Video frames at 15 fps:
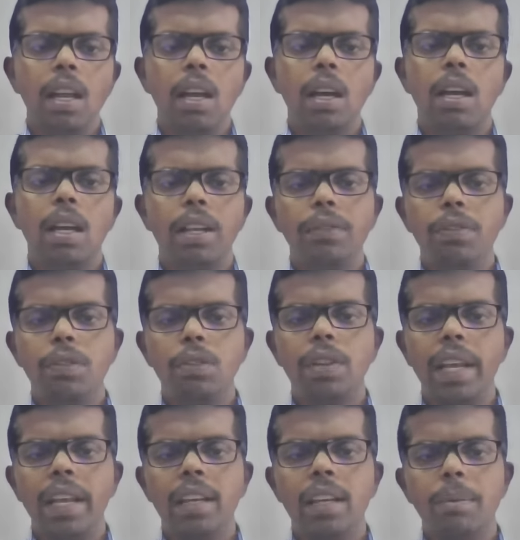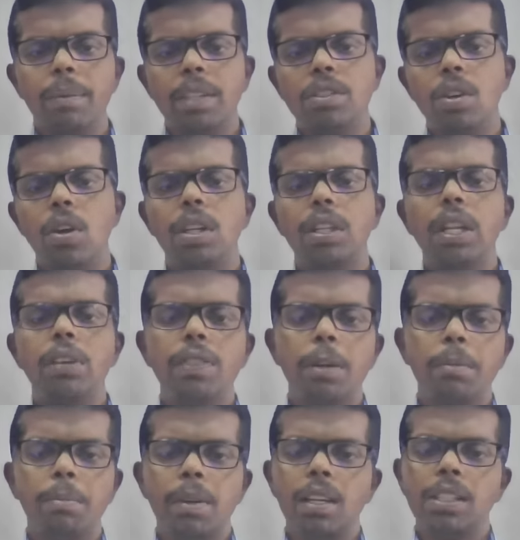If you take a majority of the
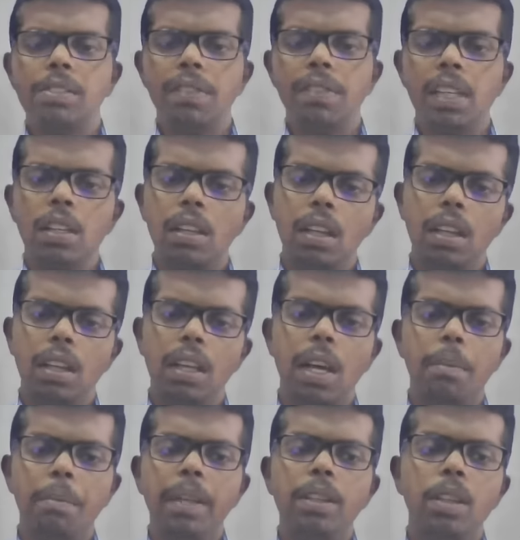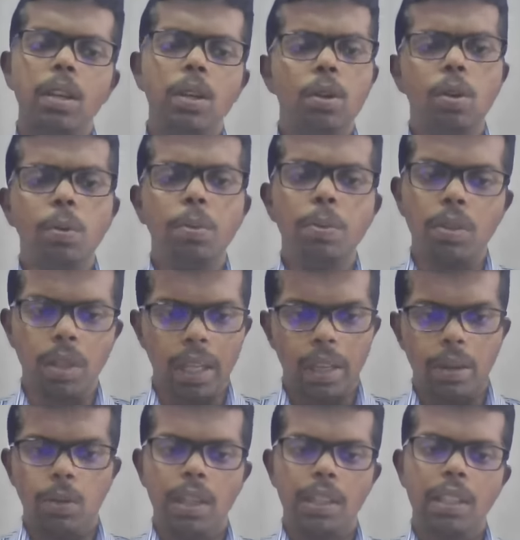birds will come into group only.
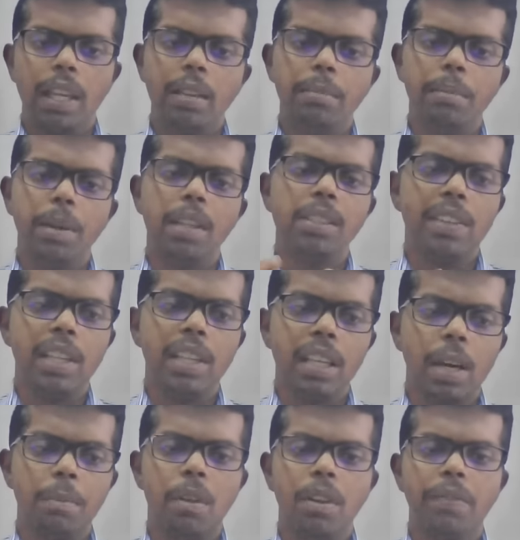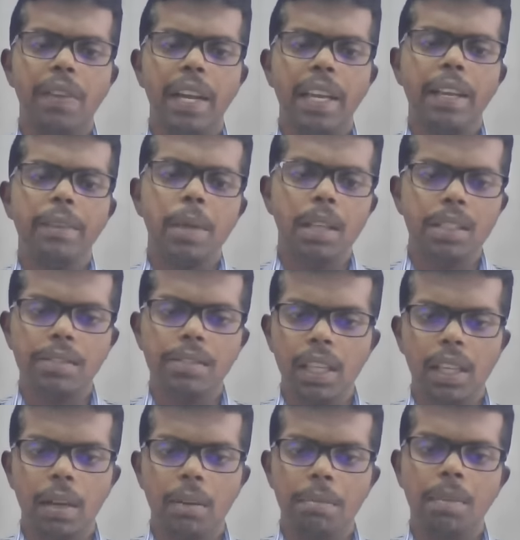10 birds will come, or 5 birds will
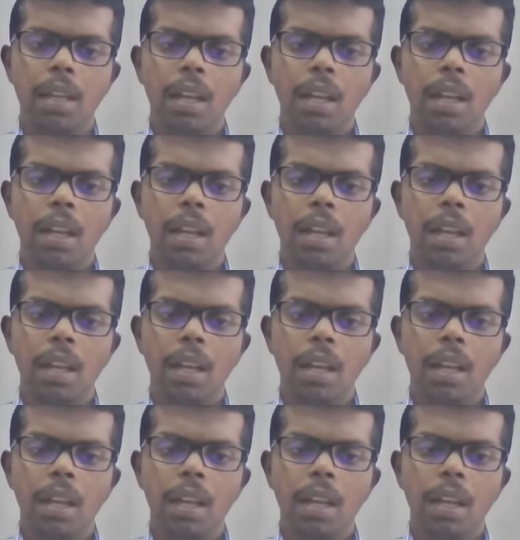come.